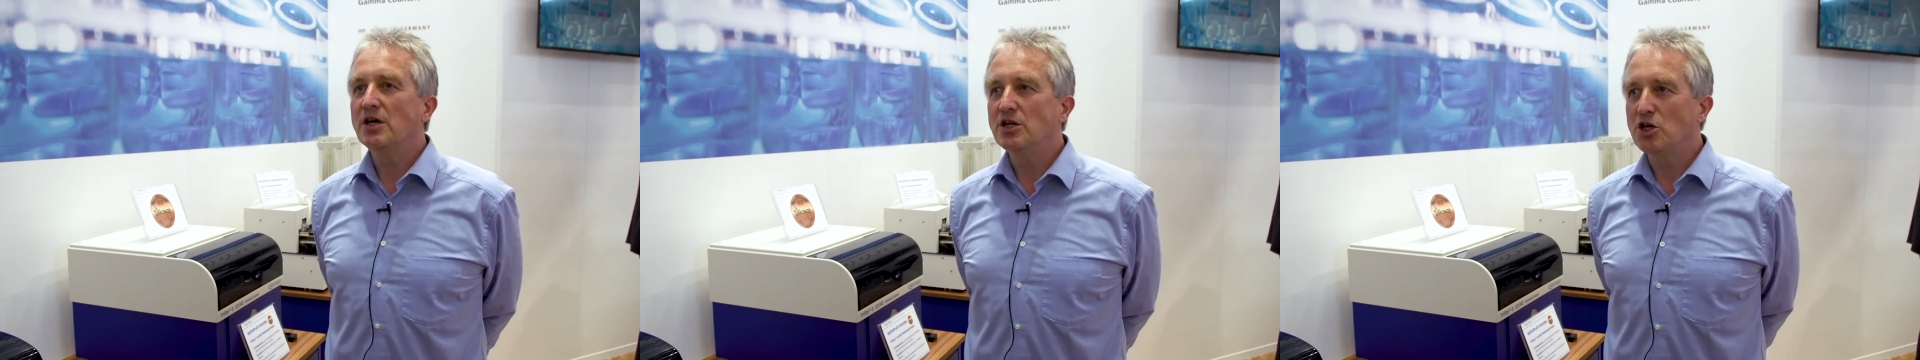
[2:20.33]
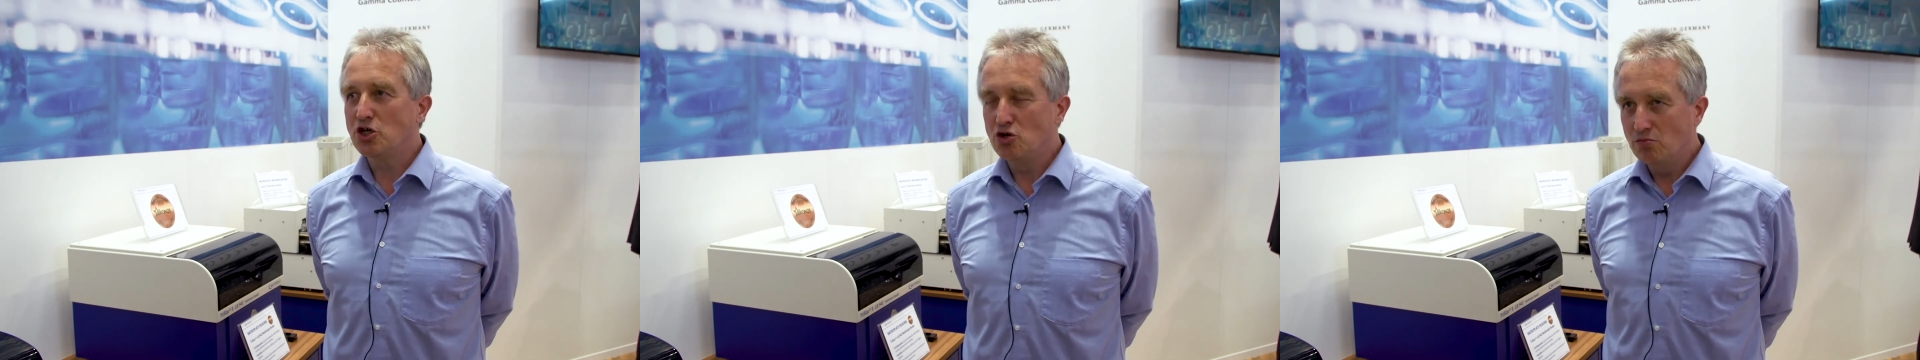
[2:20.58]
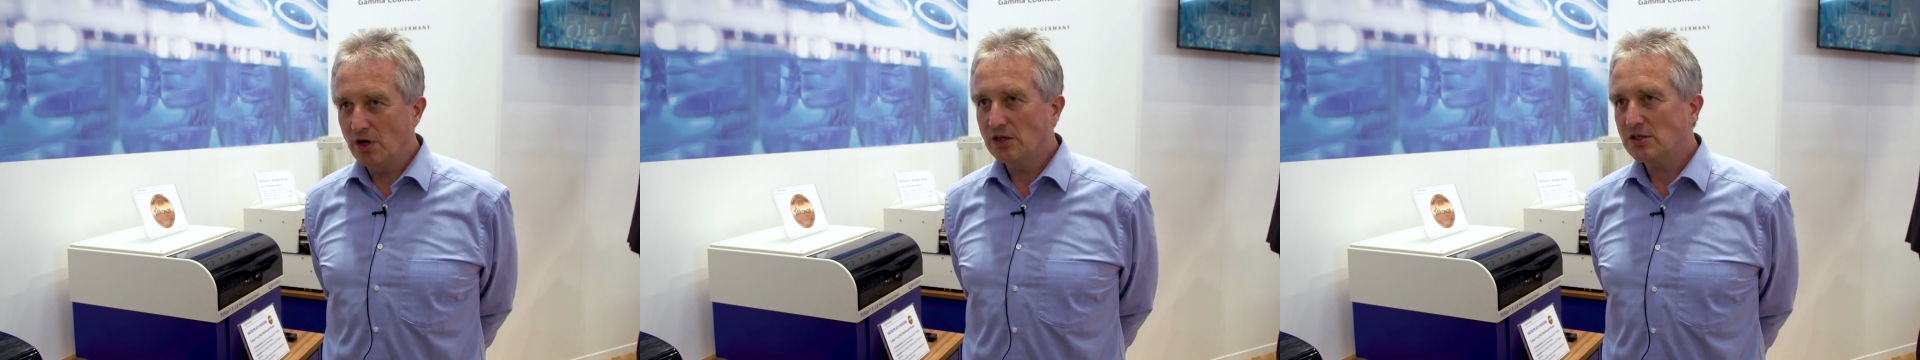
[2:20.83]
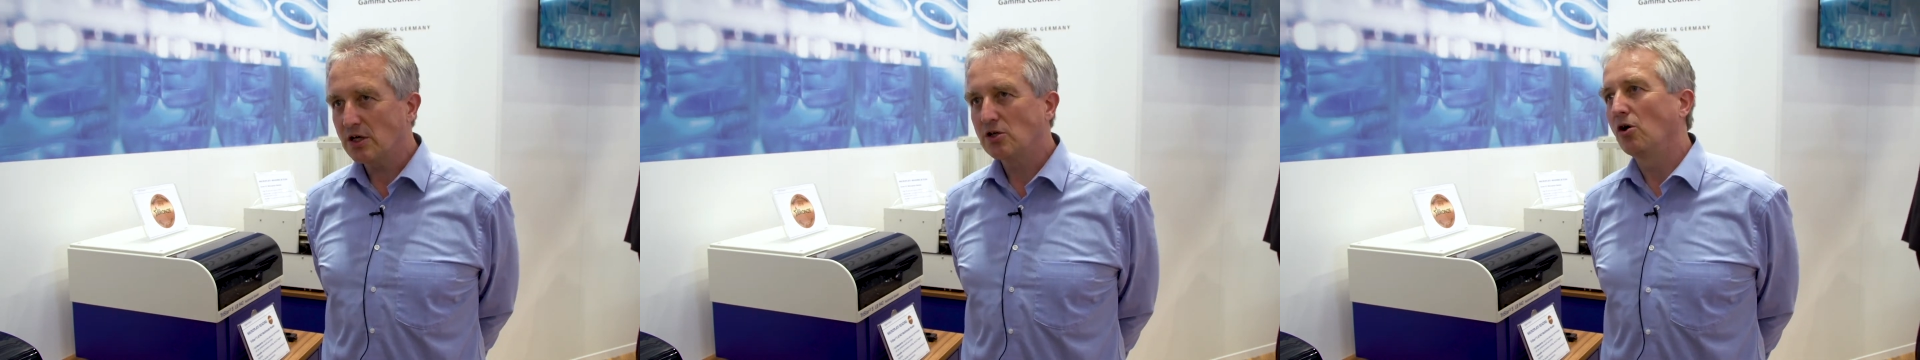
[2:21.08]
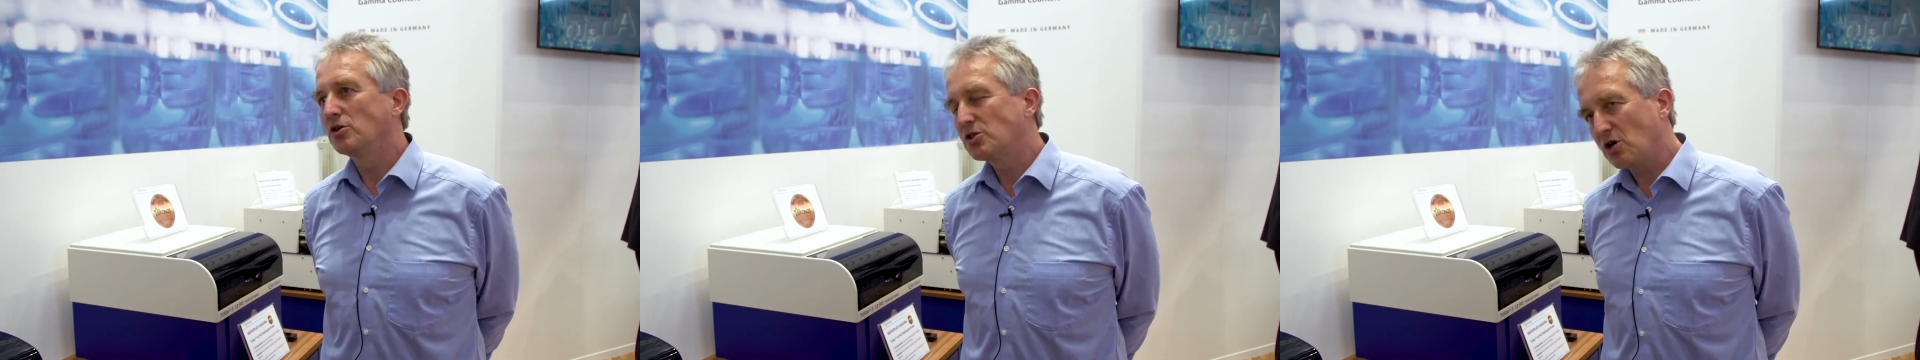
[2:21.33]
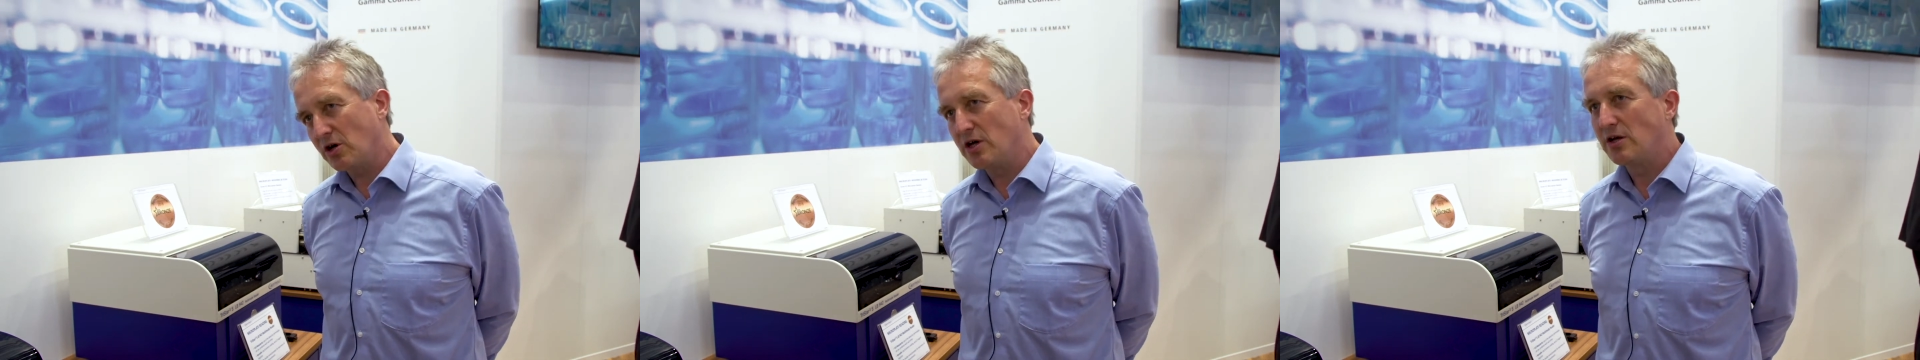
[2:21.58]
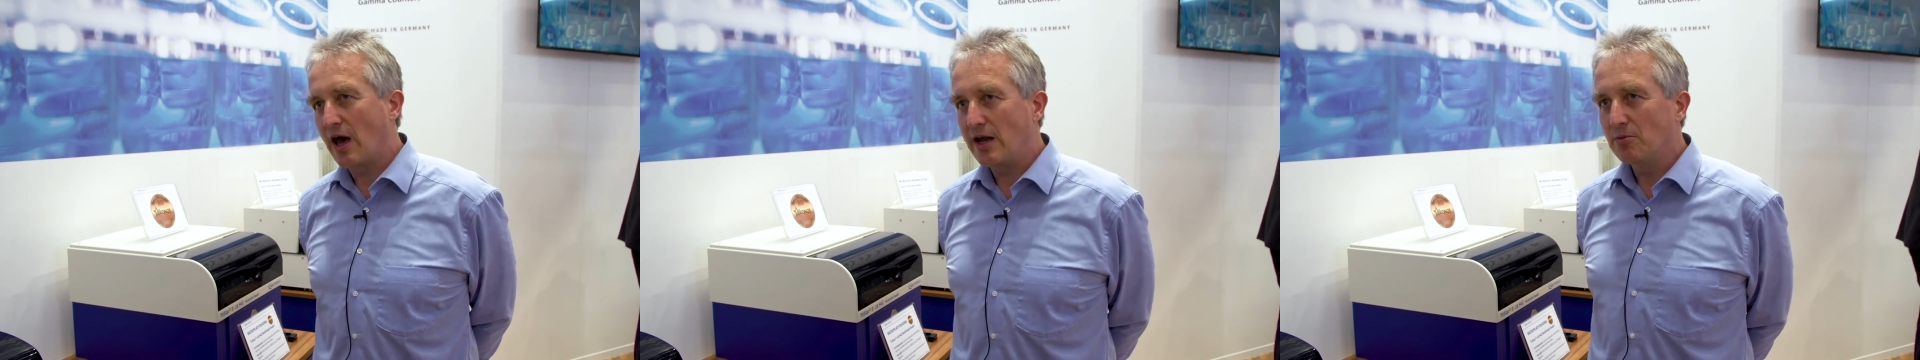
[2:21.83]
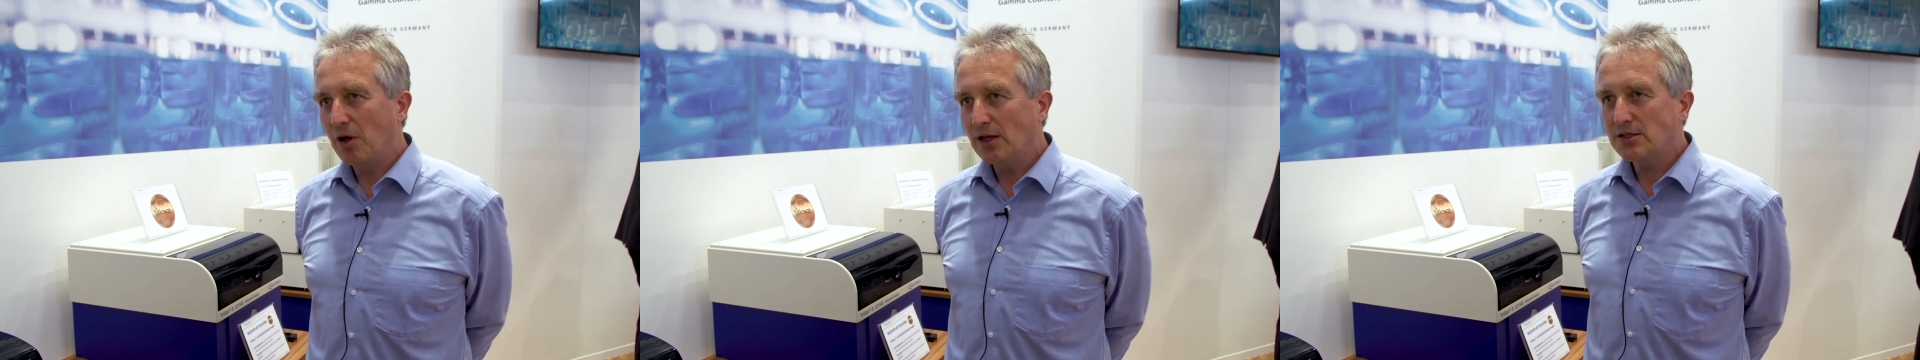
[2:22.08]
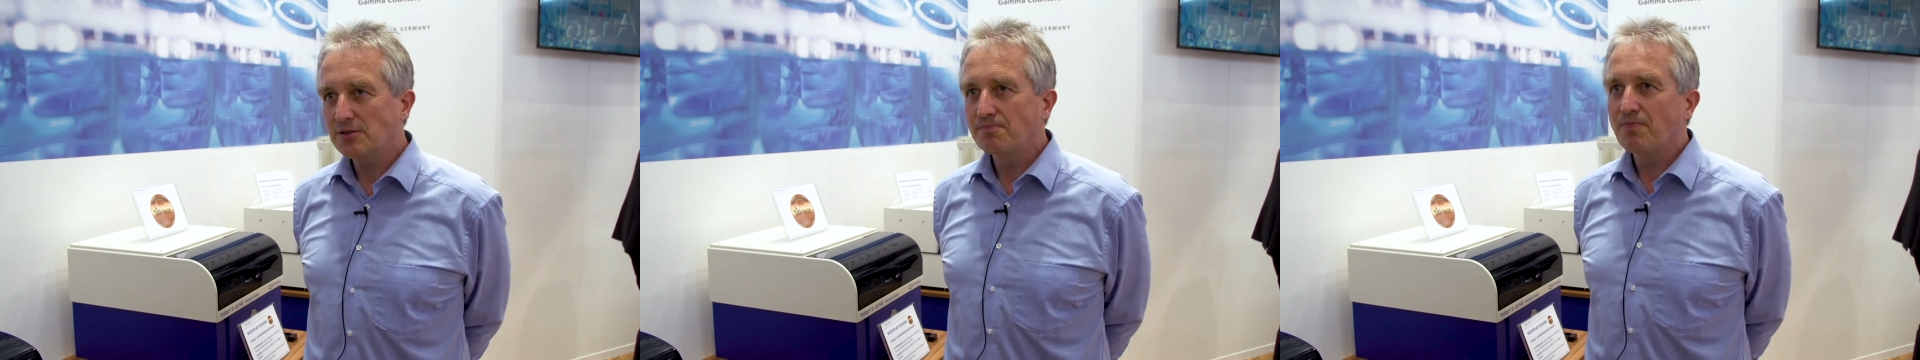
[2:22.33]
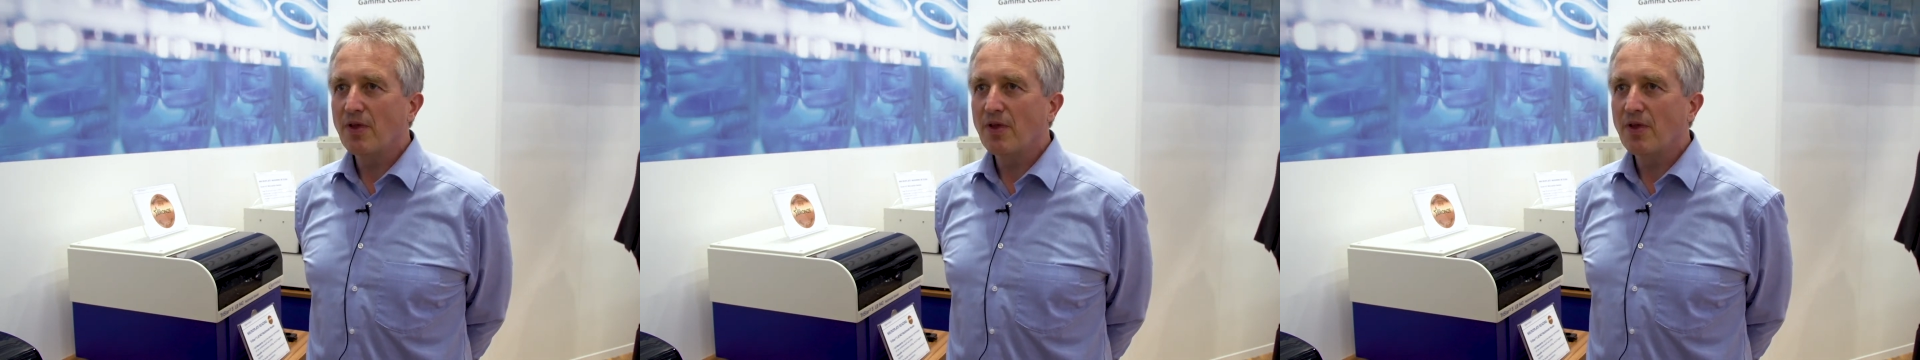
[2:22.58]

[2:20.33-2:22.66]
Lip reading: in humans and also in animals.